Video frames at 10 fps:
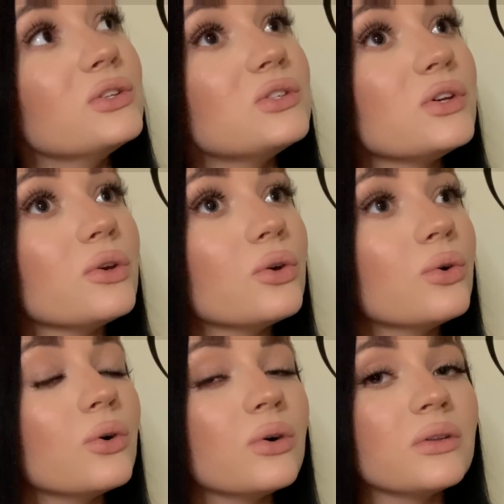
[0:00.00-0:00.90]
to
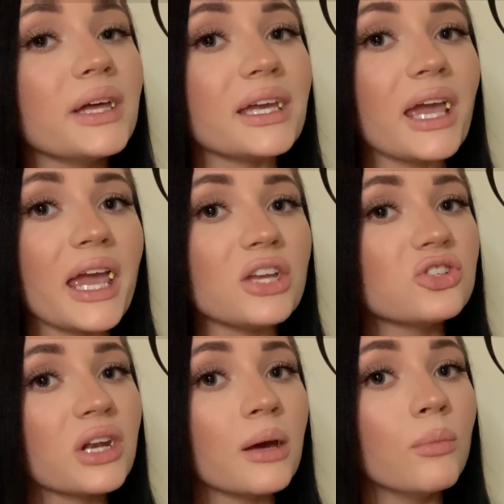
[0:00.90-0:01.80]
like
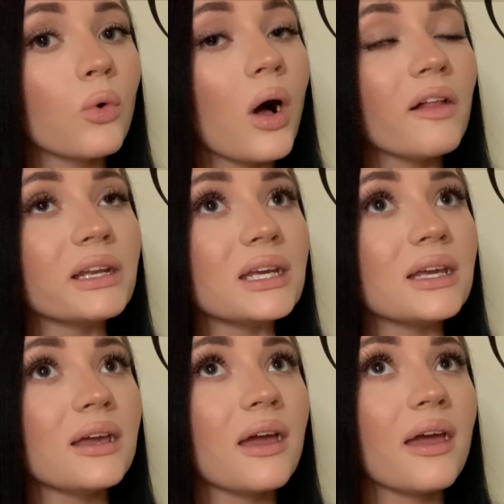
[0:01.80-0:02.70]
H&M
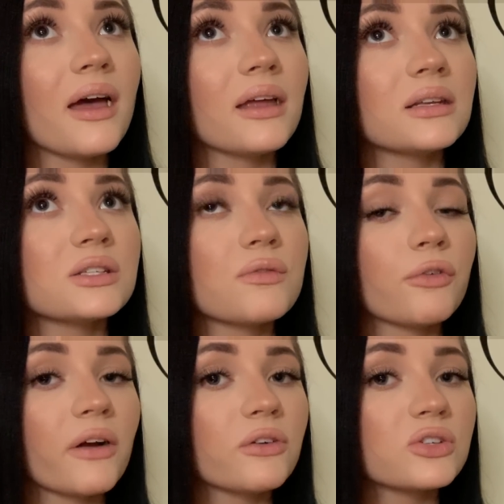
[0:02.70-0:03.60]
quality and
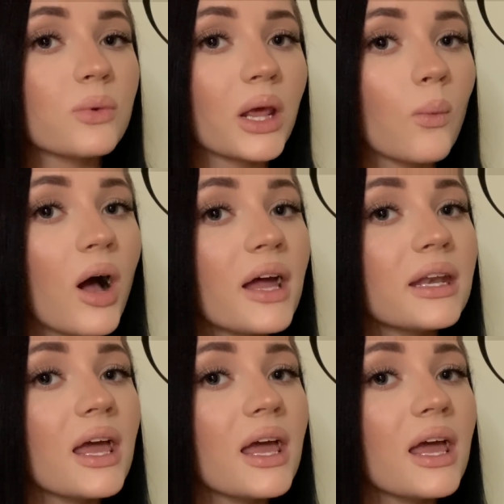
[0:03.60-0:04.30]
Forever 21,